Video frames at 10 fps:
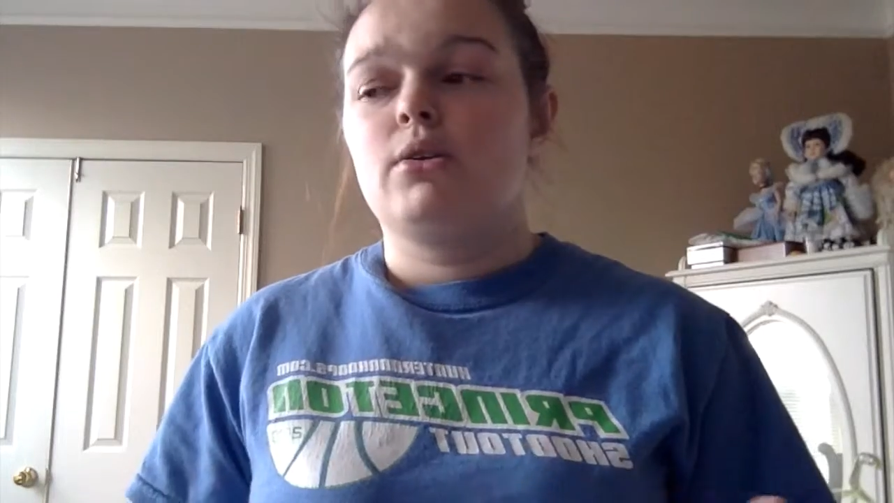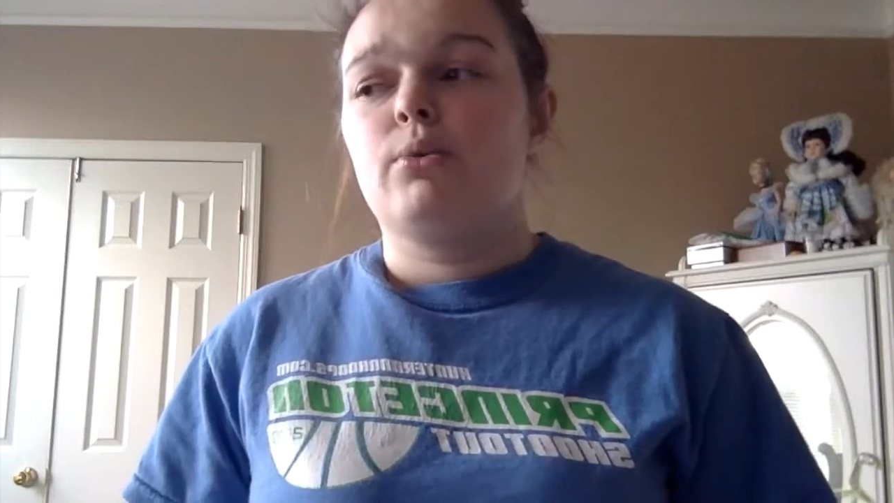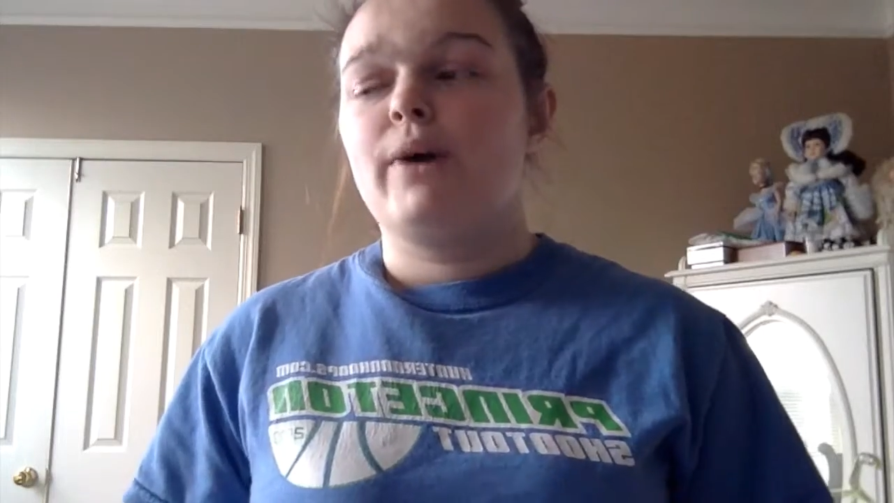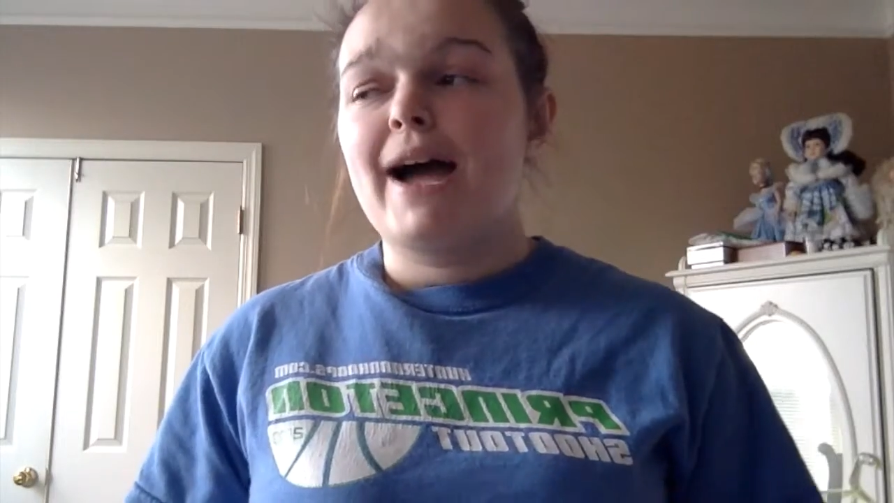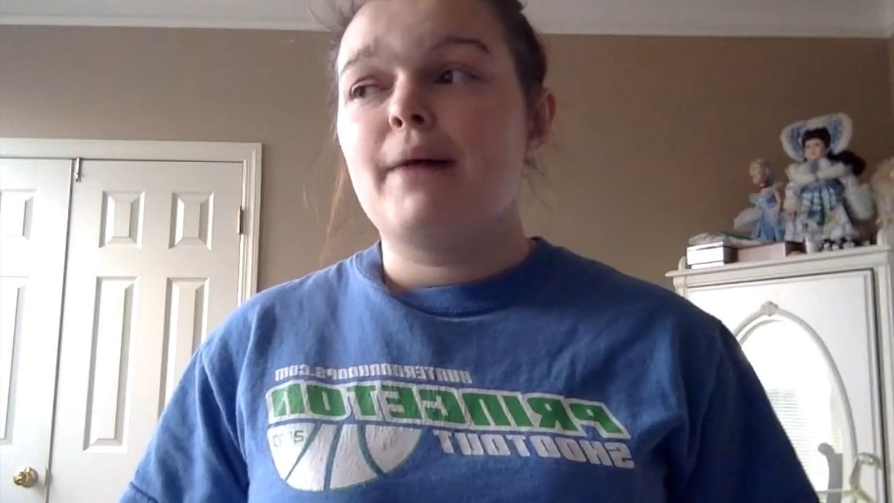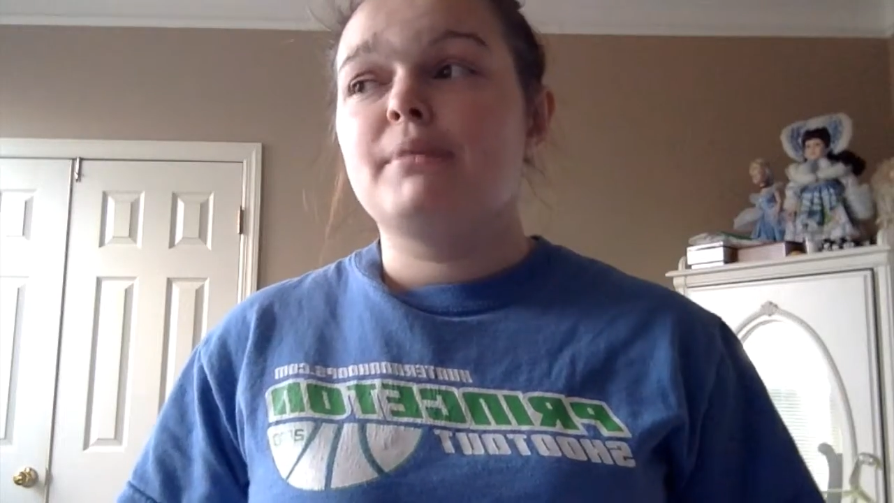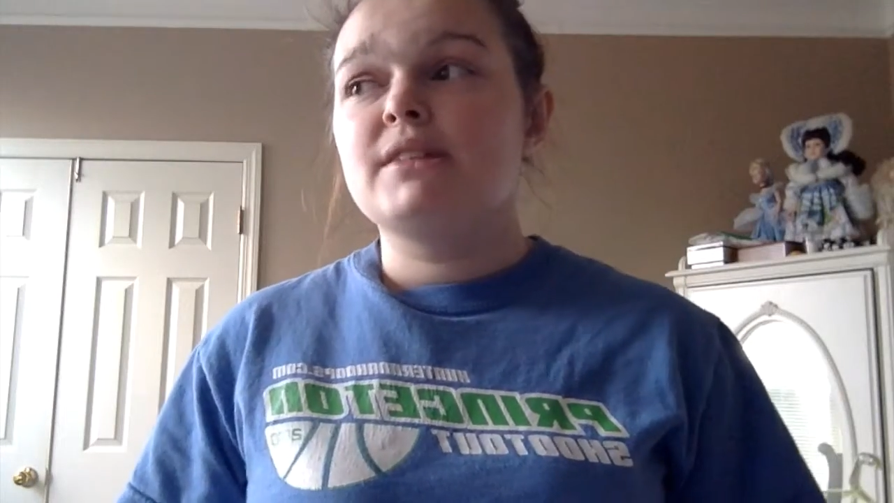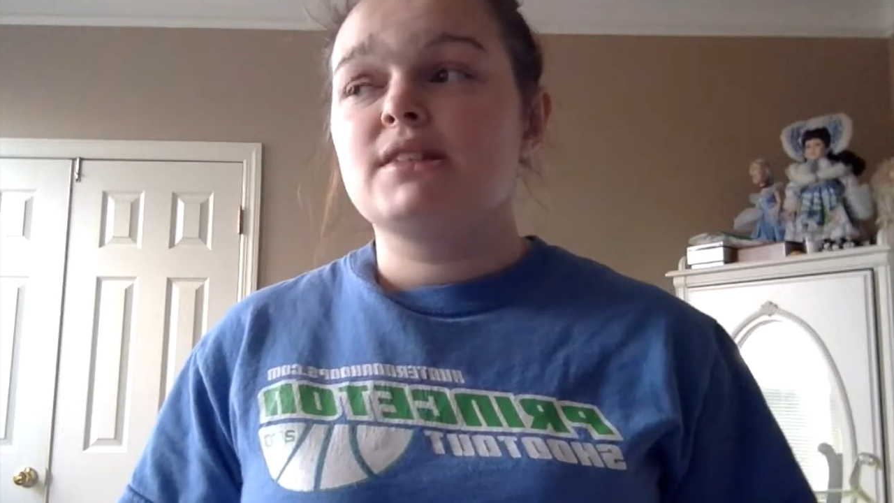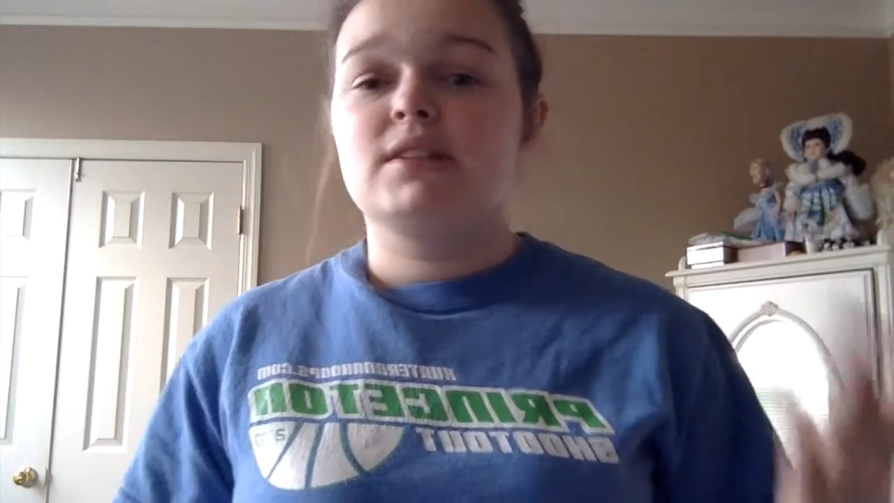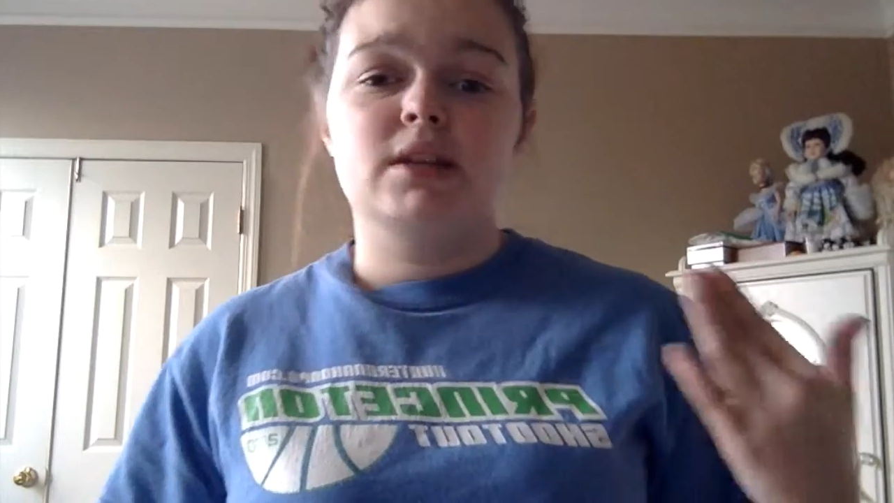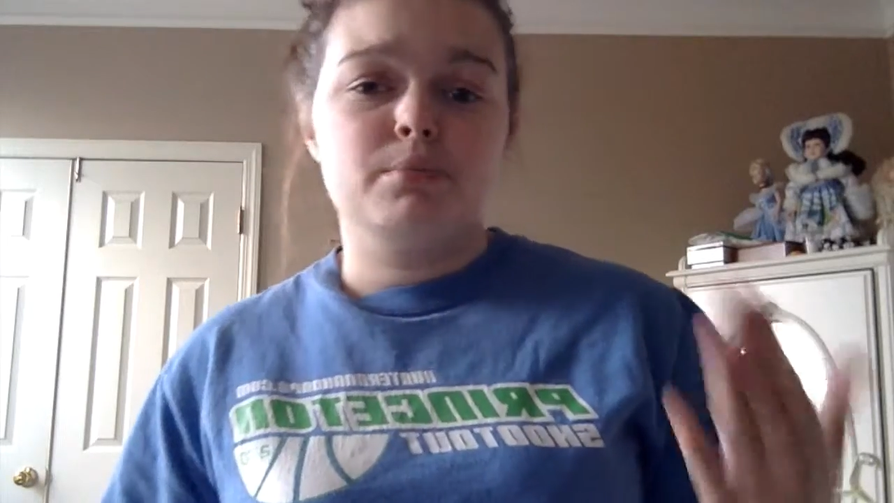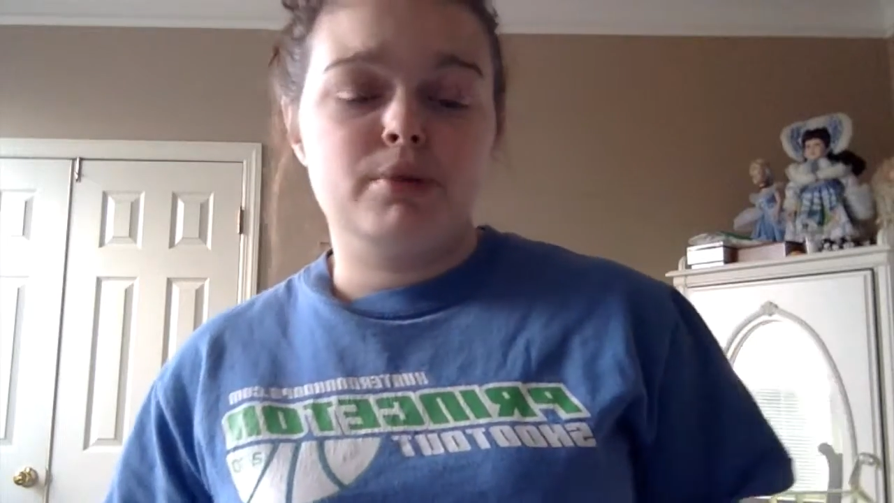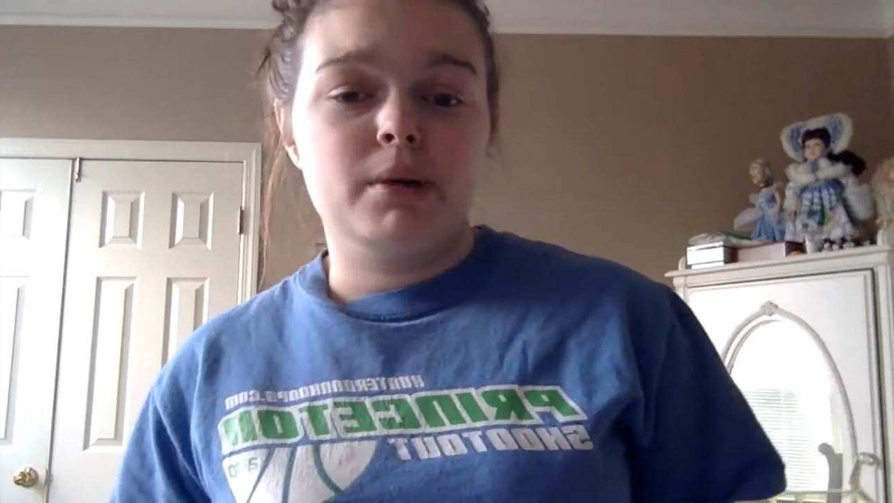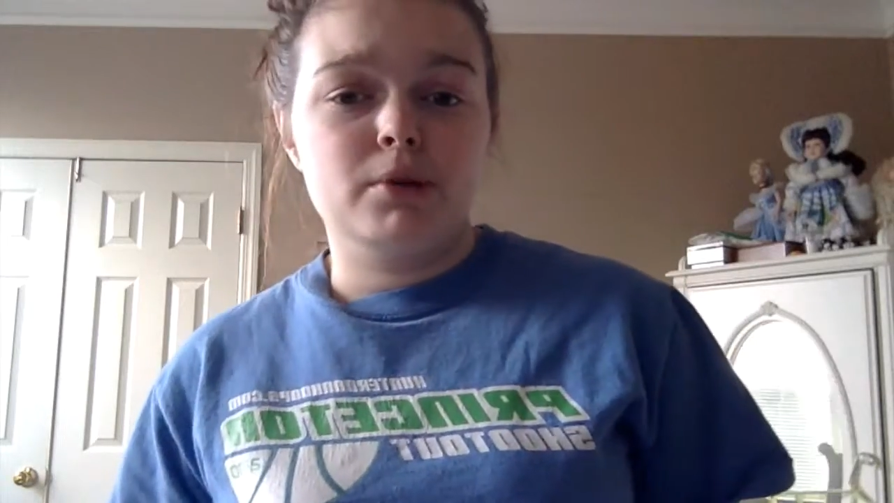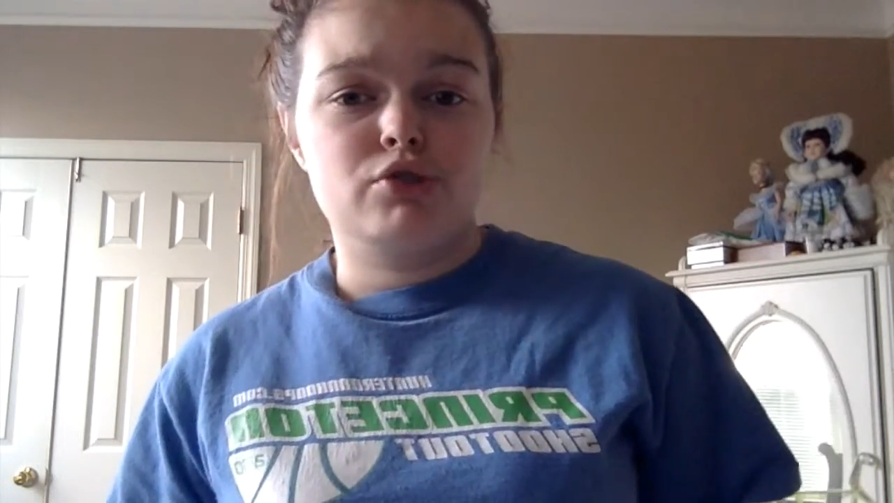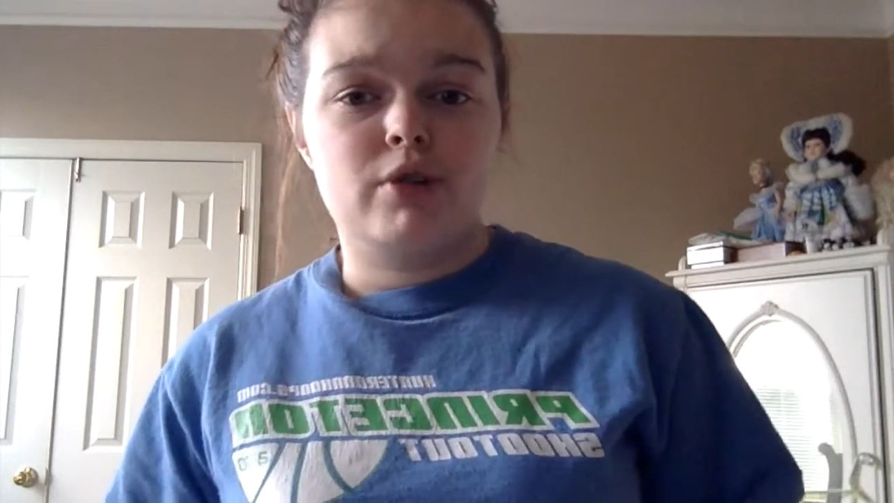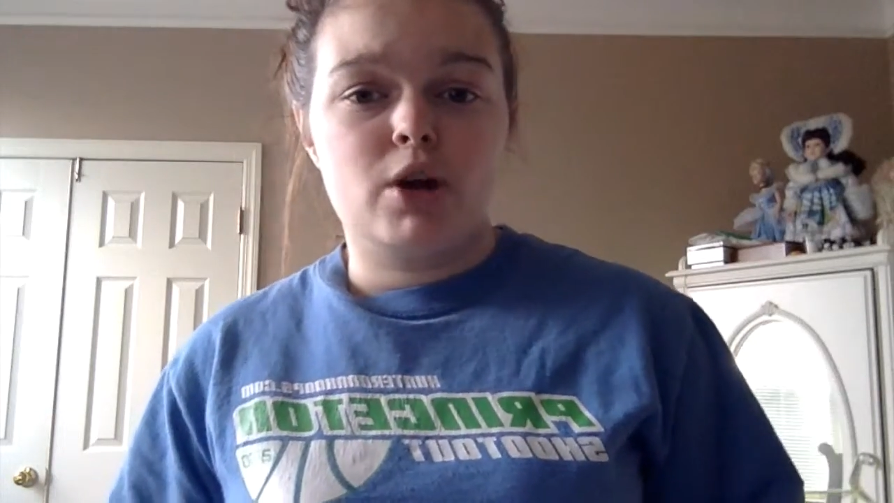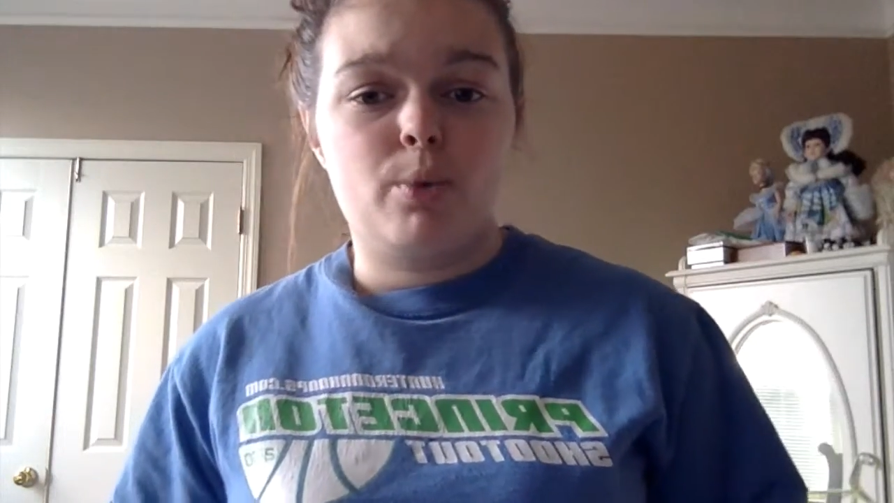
what happens is he pretty much ran